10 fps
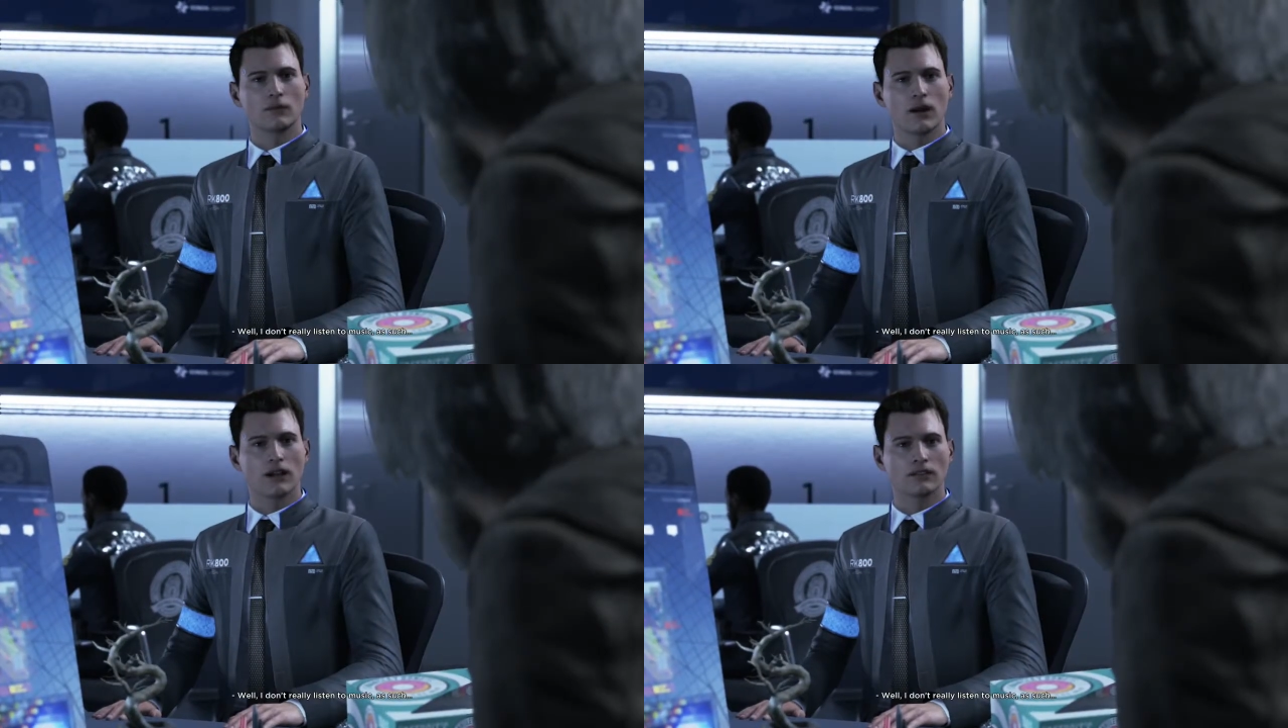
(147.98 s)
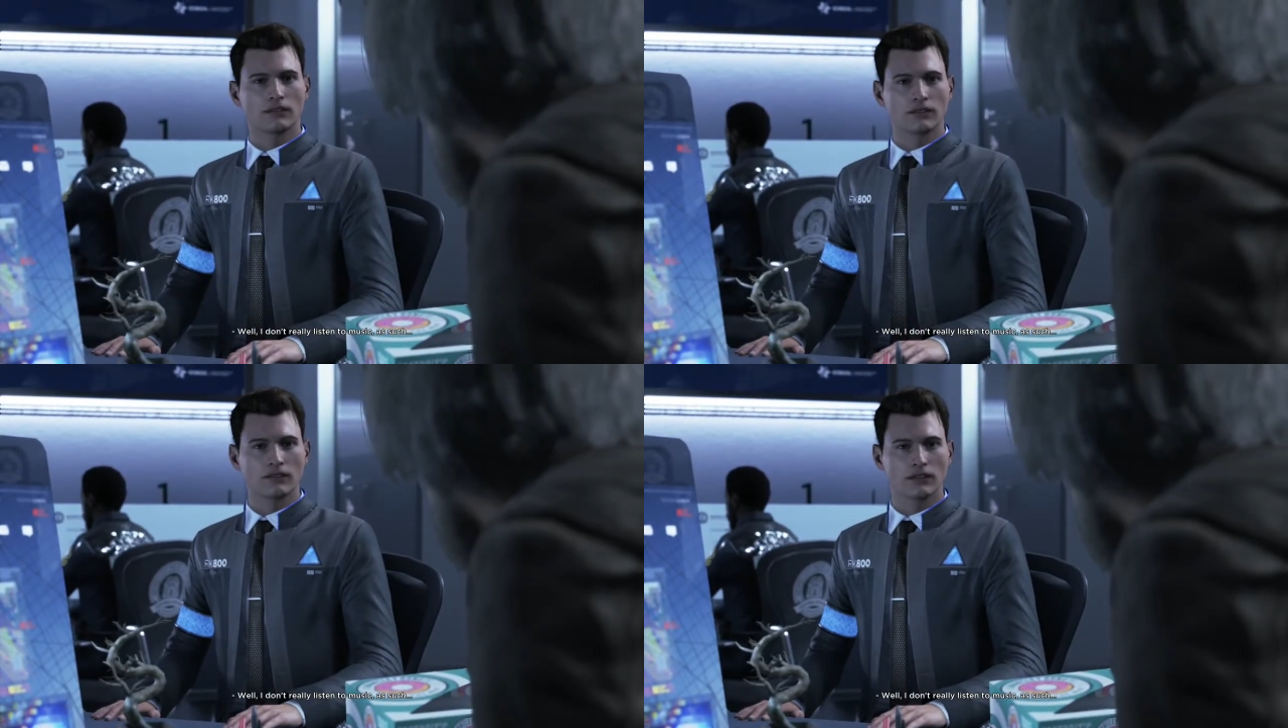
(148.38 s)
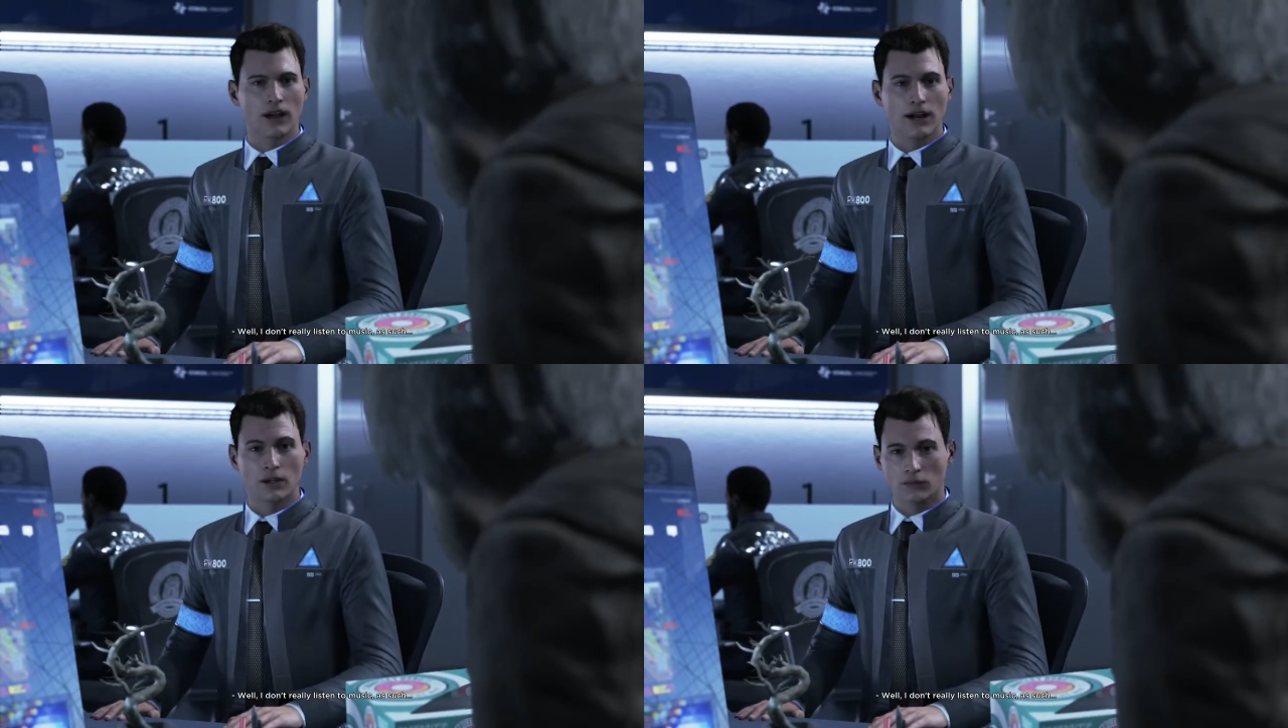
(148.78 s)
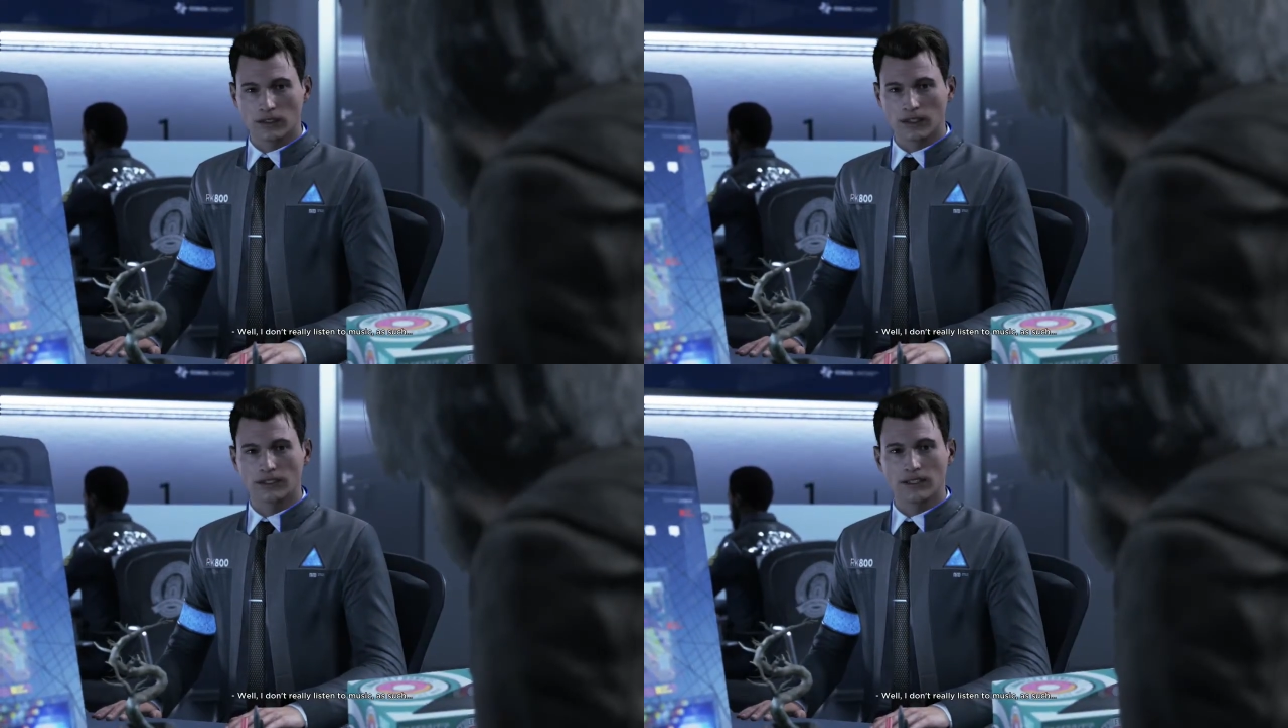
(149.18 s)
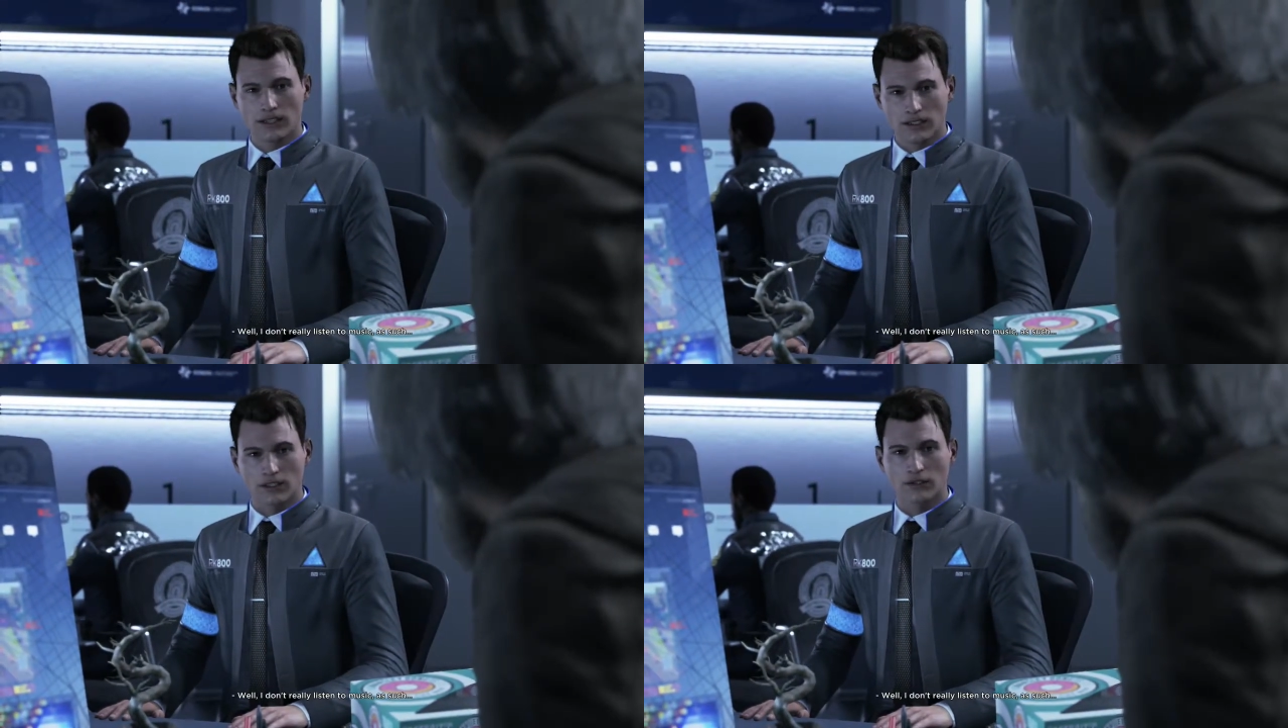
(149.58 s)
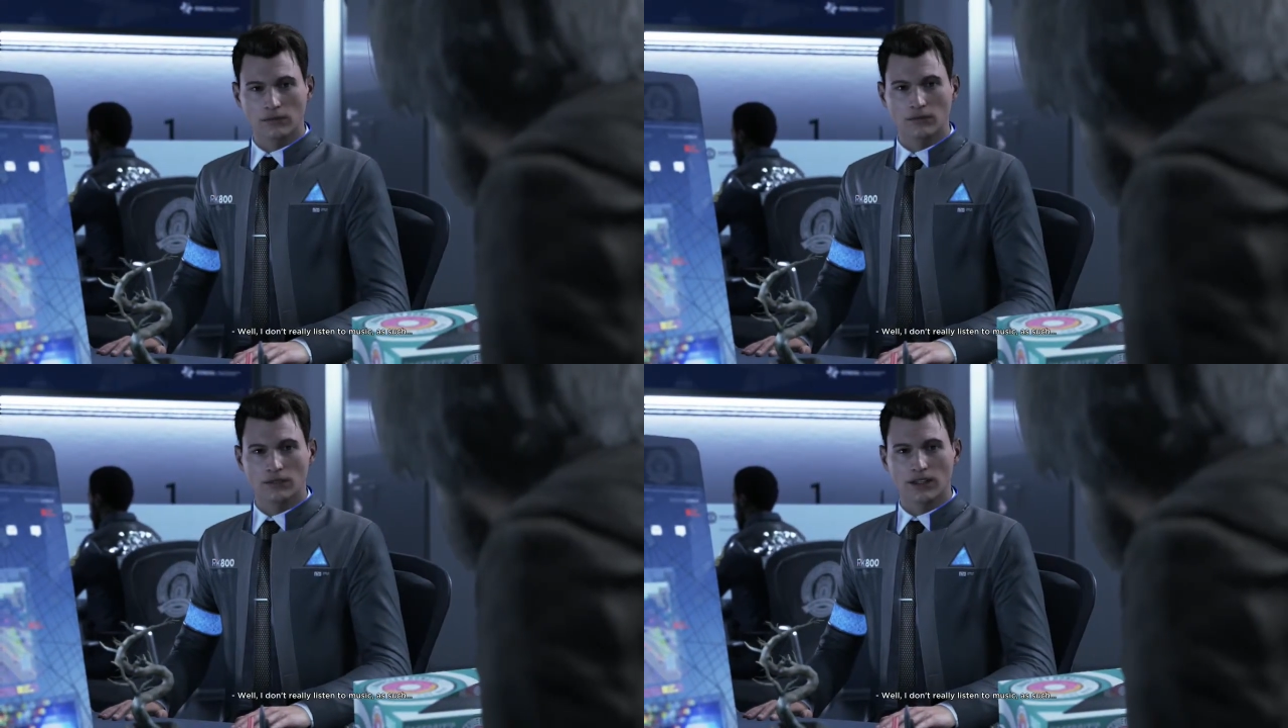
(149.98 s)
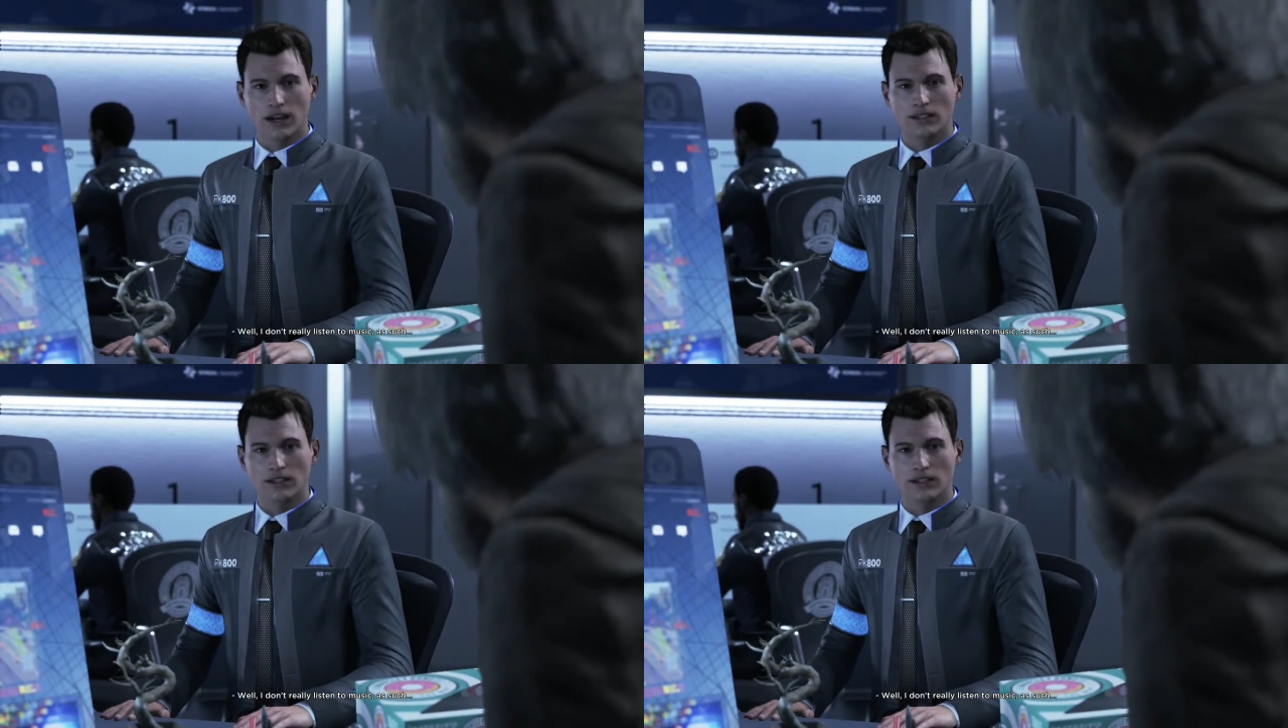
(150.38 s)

Well, I don't really listen to music